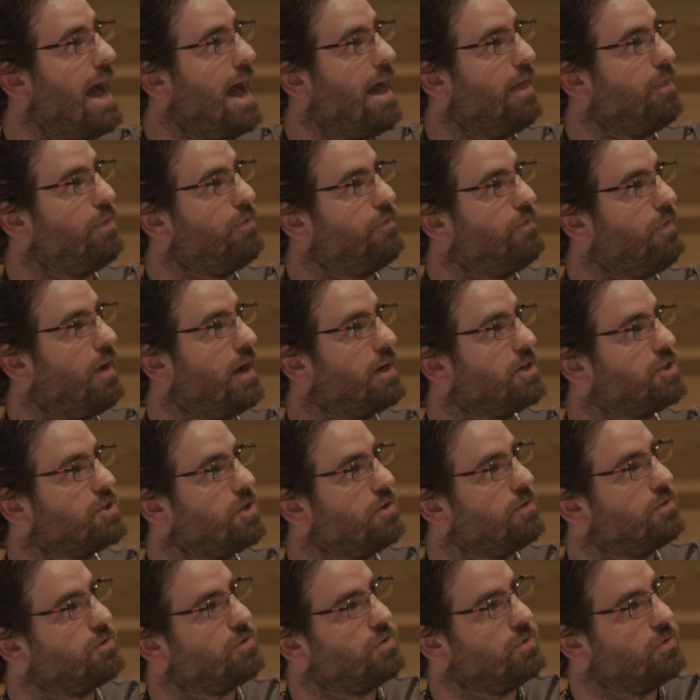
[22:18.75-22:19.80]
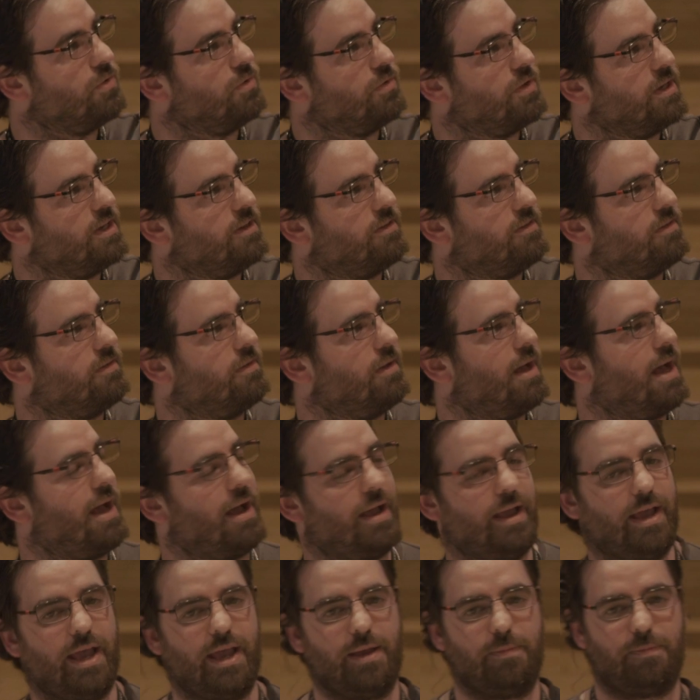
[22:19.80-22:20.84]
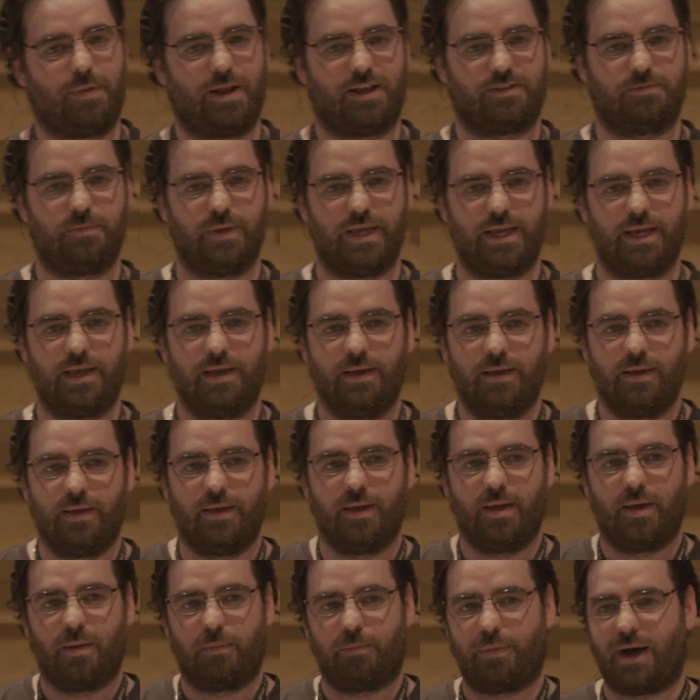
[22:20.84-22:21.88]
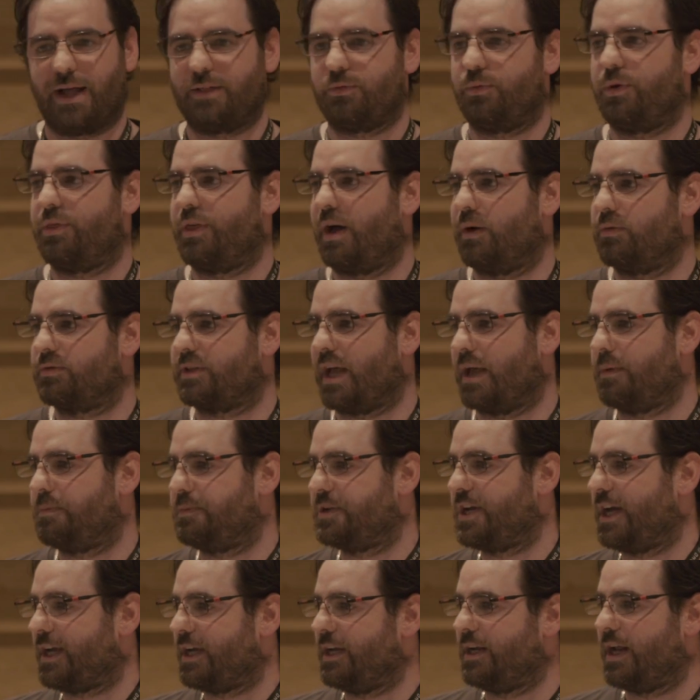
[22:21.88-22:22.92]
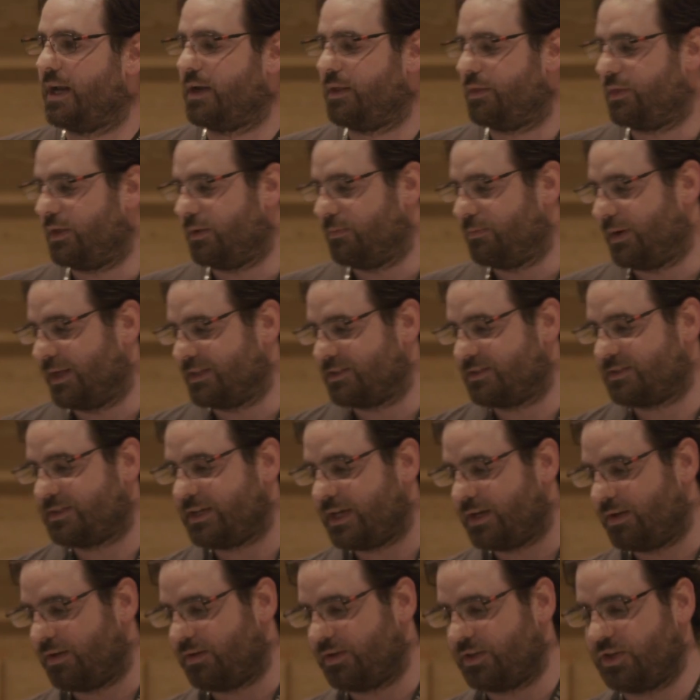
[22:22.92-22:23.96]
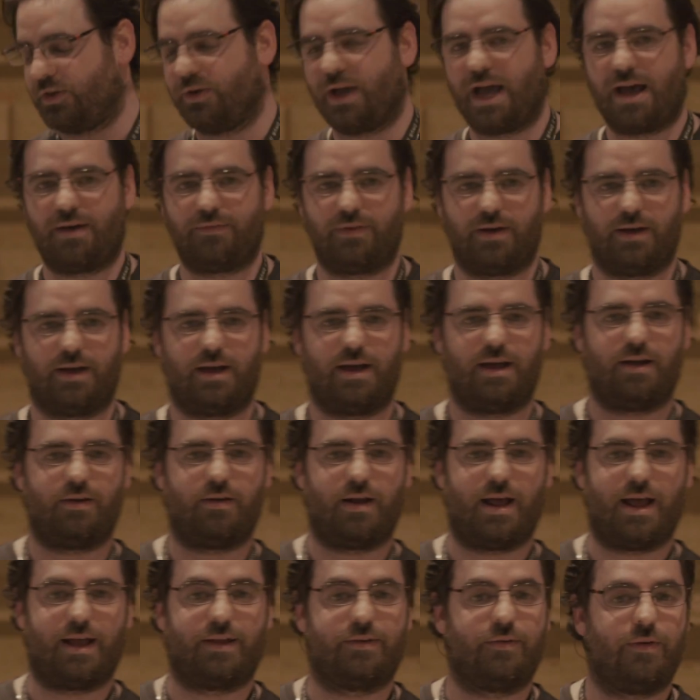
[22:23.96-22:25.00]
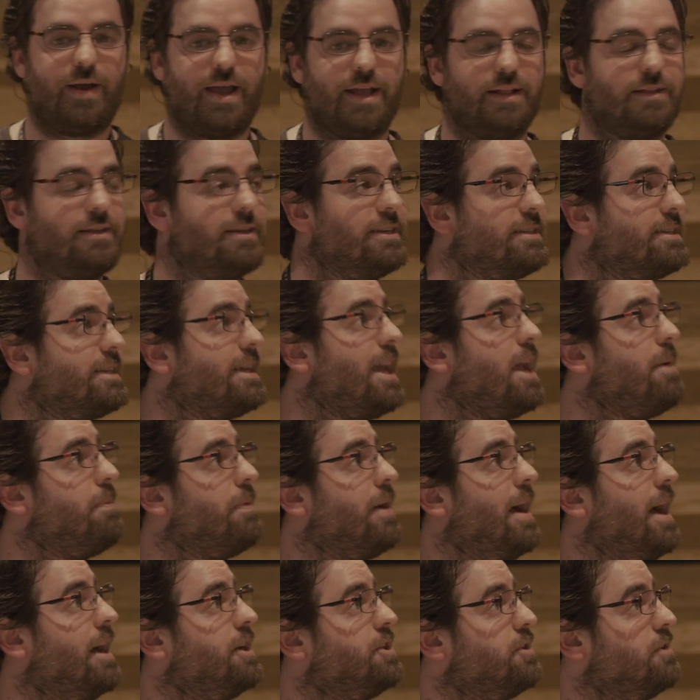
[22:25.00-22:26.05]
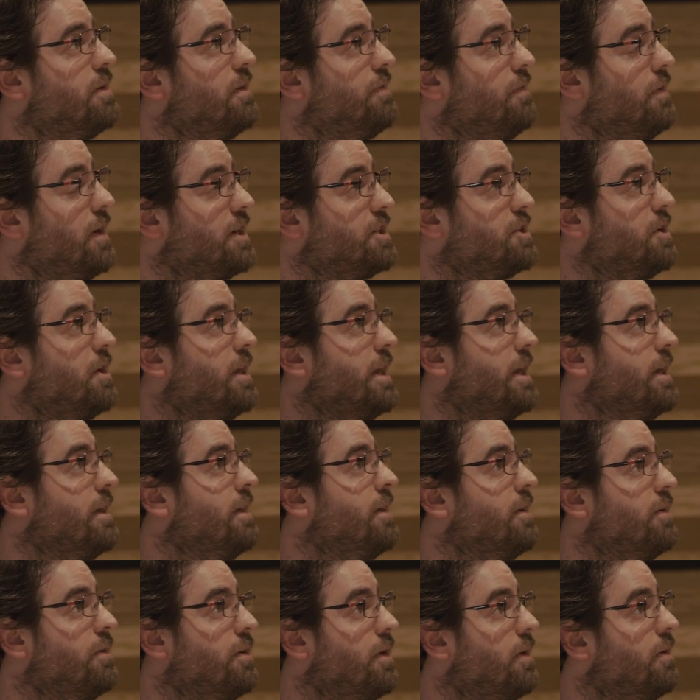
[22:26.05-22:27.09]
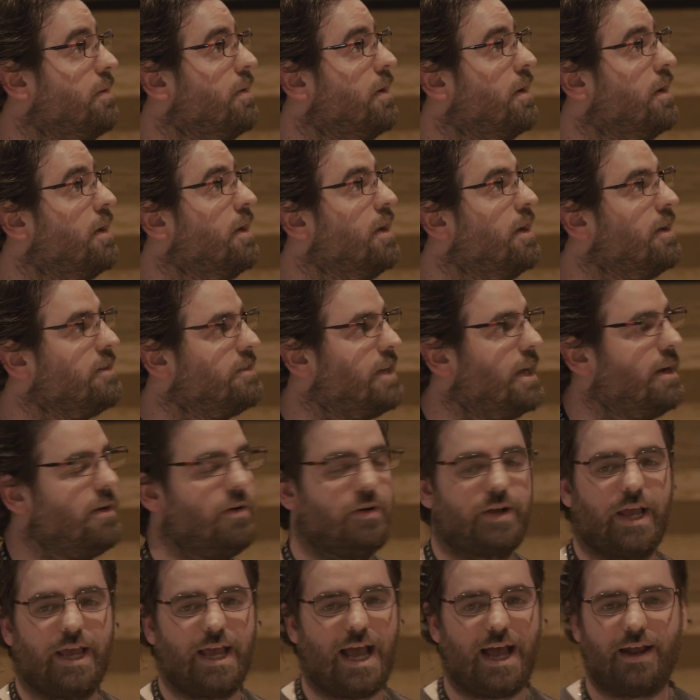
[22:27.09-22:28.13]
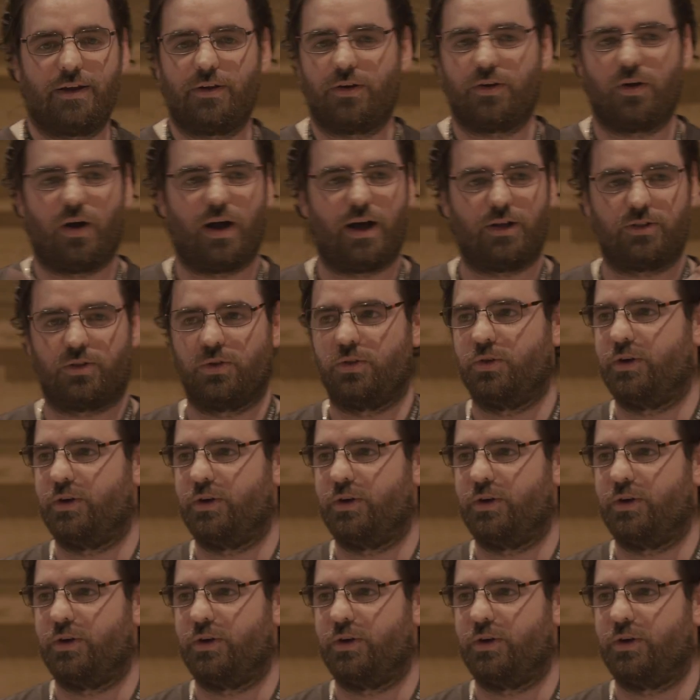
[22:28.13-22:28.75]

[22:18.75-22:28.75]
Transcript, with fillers: add function to this uh, a plus b, but without type checking anything. But still, you have a, a, a great escape hatch of actually, you know, saying, okay, I don't know how